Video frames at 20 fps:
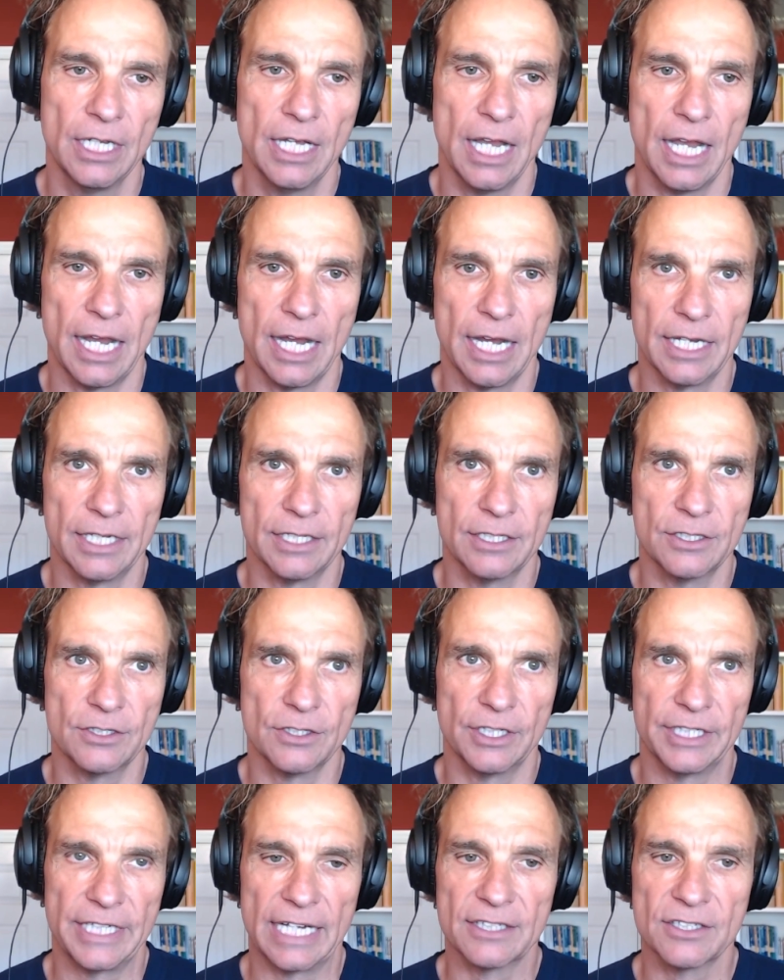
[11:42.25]
And
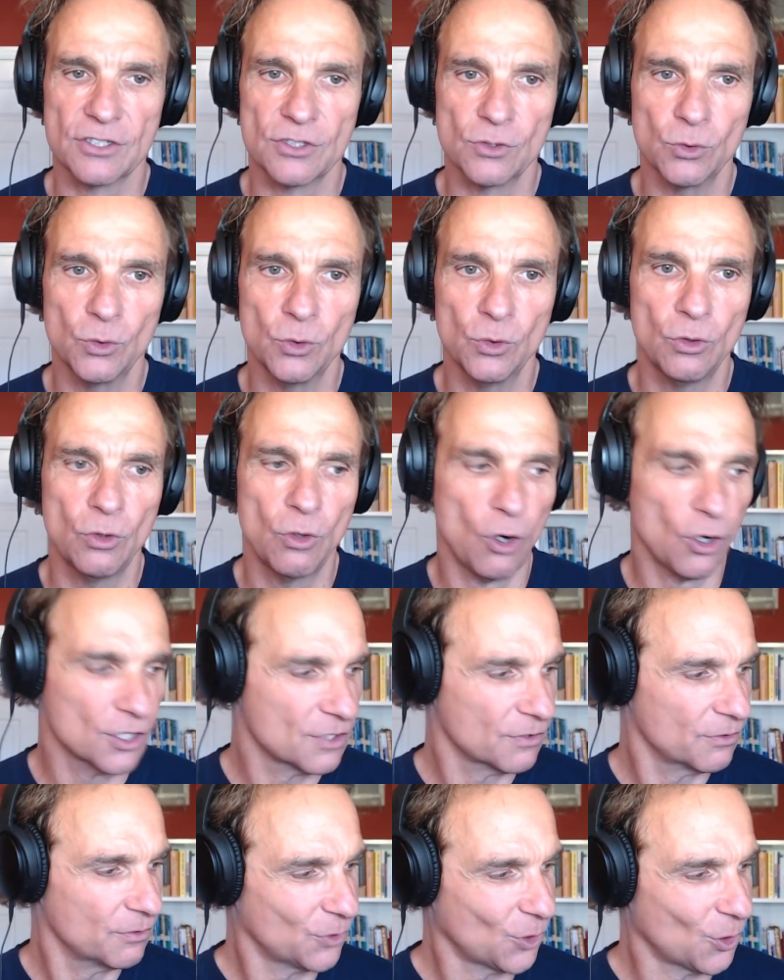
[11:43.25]
Yatsu, who
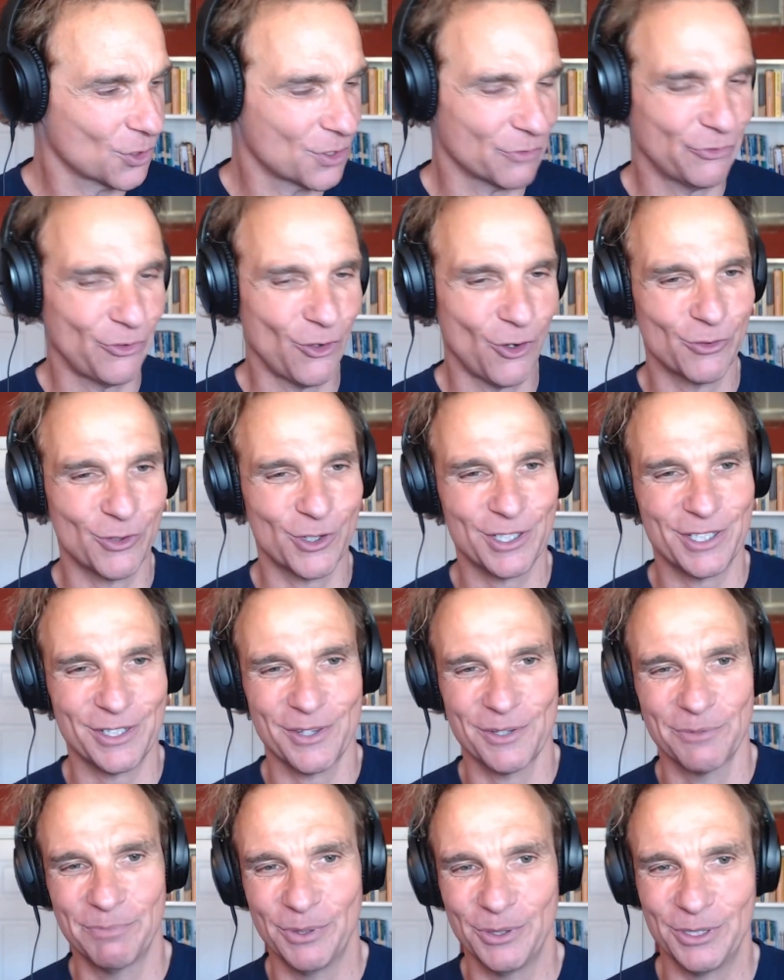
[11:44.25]
also wrote the foreword in the
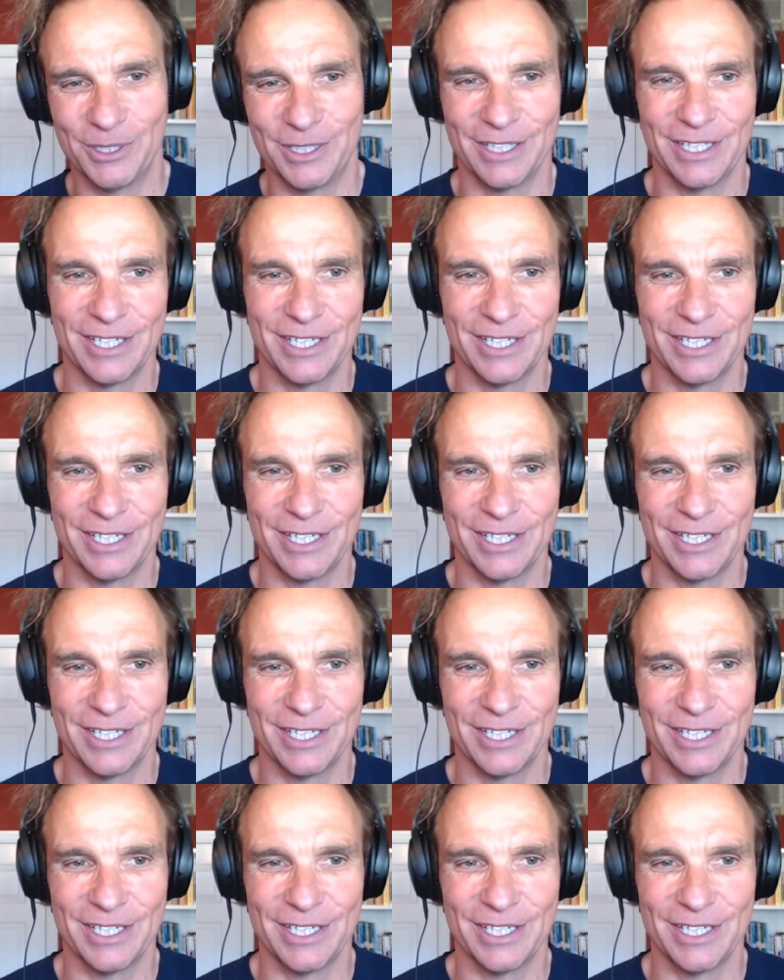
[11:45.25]
book,